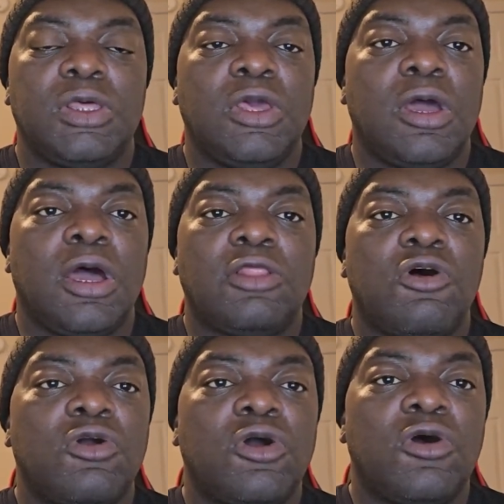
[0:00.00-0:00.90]
a
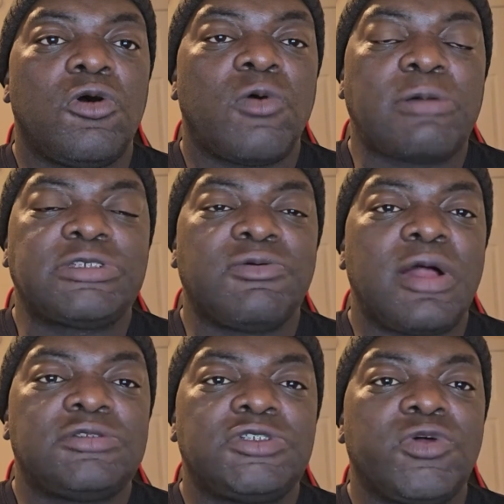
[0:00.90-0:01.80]
local
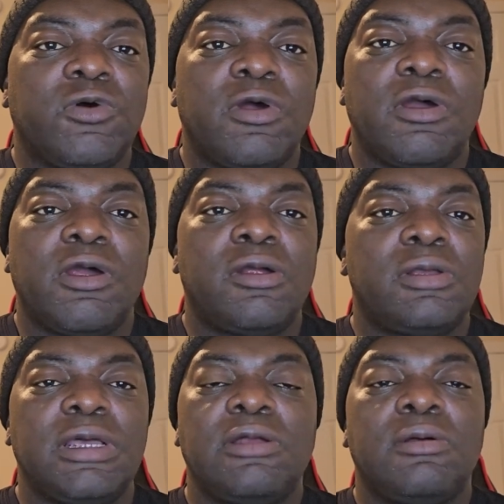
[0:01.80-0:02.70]
restaurant
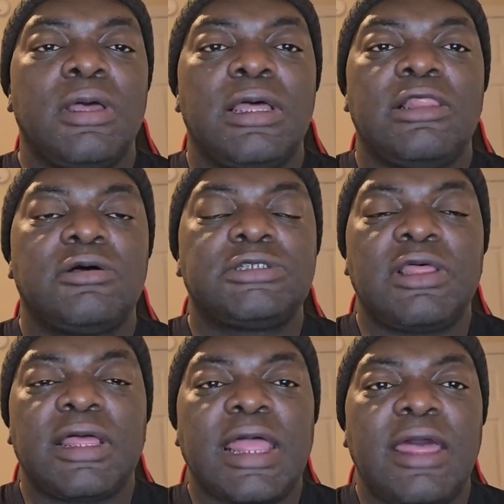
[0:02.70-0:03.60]
store, those
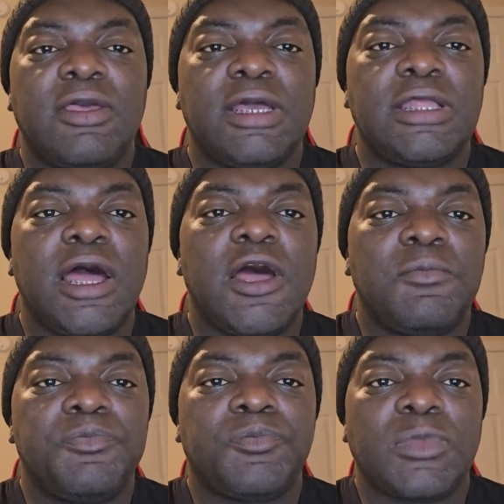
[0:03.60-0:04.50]
stuff like that. You can
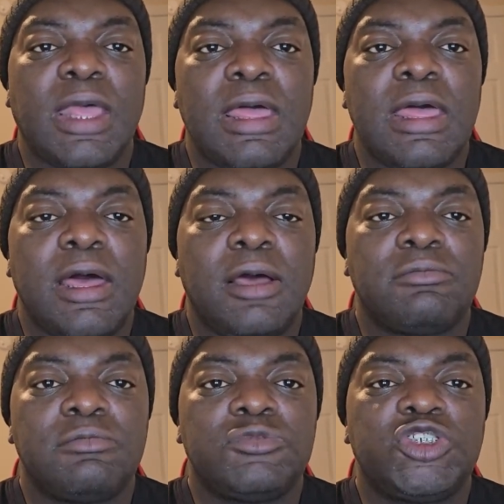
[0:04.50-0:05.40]

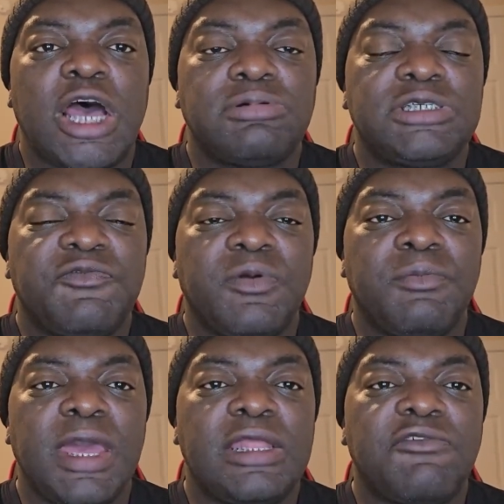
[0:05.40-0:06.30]
drop ship from
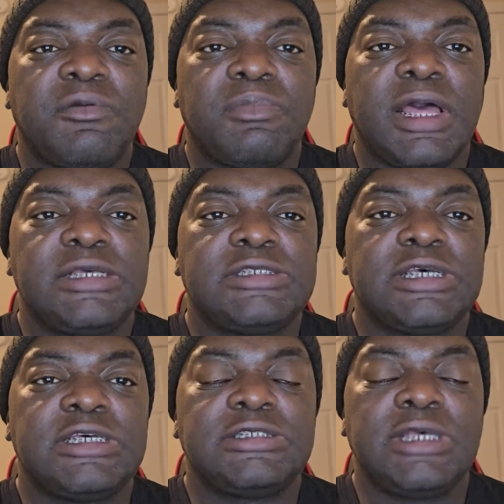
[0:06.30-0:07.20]
many different
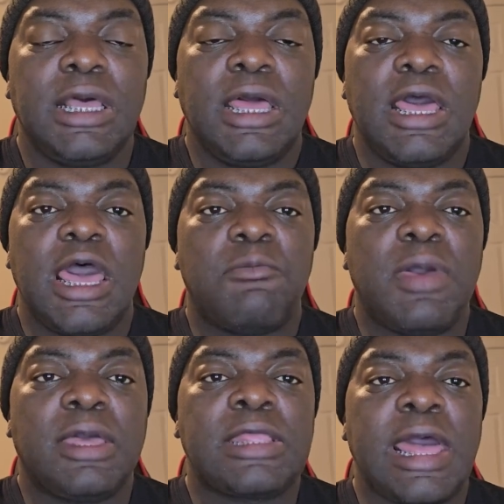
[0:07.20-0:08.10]
places and
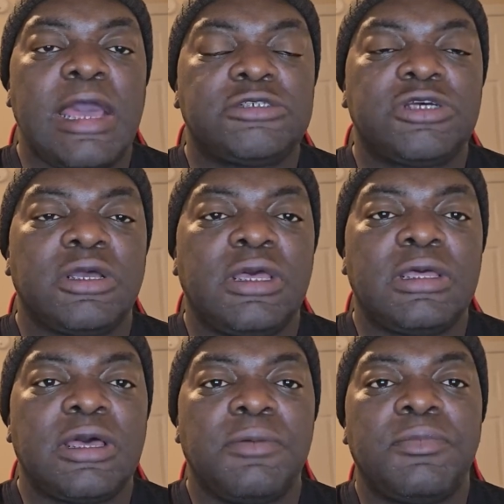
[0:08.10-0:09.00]
make that extra
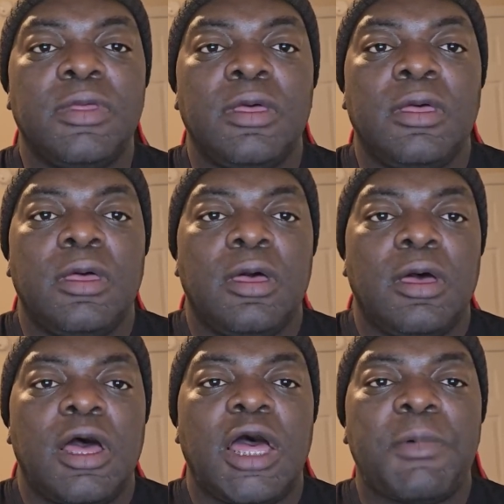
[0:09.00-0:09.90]
income.
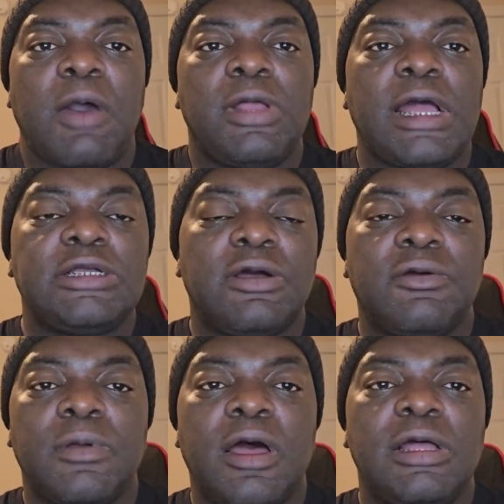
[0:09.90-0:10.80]
I
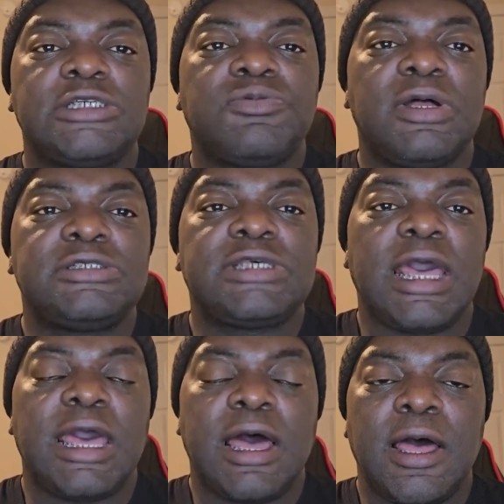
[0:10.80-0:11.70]
just want to say